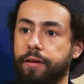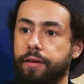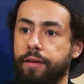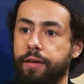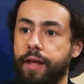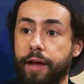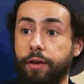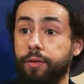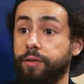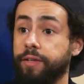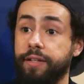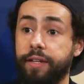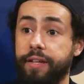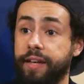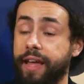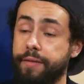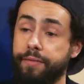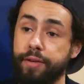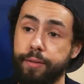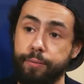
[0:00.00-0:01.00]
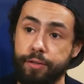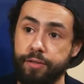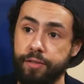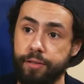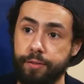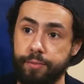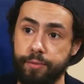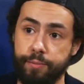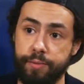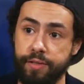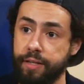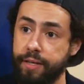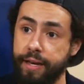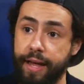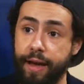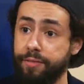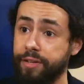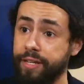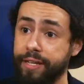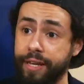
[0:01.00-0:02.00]
not only didn't have any Muslims, but didn't
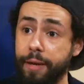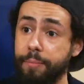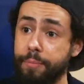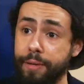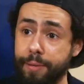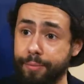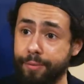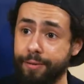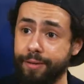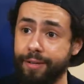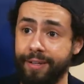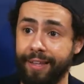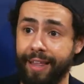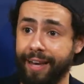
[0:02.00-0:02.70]
have any gay people.